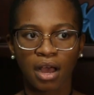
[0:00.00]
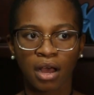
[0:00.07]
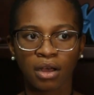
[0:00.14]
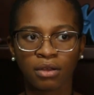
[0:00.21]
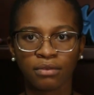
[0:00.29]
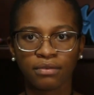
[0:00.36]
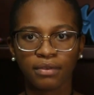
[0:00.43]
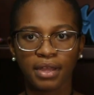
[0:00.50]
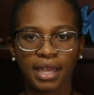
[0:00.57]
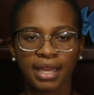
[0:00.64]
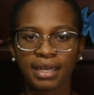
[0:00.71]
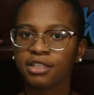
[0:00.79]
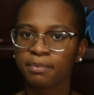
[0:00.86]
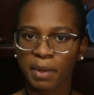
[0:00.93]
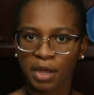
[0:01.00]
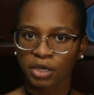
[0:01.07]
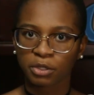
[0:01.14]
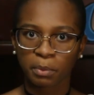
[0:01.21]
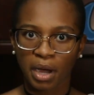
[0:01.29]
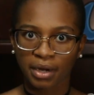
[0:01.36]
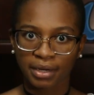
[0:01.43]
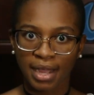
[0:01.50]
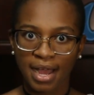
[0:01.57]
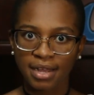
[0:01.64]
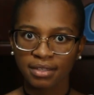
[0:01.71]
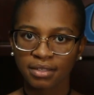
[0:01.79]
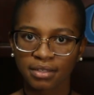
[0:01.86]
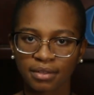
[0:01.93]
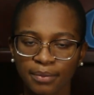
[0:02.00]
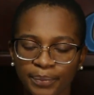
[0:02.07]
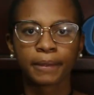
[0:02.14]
of any Spanish podcast.